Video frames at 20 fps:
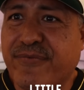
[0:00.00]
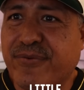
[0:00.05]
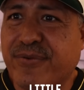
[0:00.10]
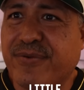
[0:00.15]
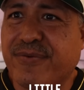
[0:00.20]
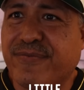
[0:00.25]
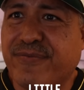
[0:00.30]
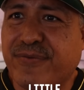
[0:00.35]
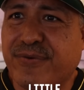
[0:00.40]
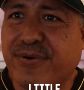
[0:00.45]

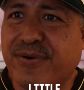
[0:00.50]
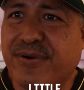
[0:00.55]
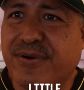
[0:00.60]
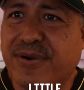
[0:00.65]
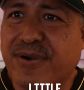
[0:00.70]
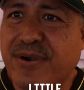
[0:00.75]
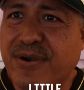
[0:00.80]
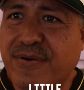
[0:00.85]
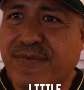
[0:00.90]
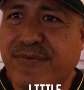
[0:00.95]
for
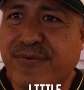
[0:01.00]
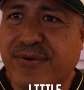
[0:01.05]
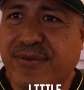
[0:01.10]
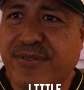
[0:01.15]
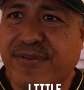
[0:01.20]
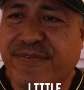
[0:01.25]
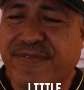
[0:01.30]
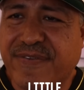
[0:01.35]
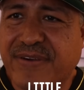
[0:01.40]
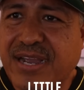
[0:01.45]

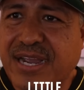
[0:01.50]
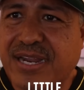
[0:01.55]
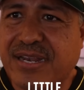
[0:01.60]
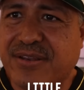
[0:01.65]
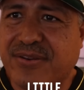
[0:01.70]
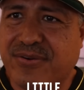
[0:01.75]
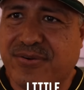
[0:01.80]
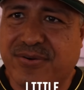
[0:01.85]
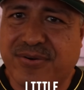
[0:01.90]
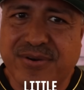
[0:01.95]
the fight,
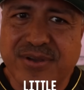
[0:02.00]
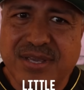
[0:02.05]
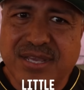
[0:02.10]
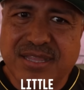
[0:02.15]
you know,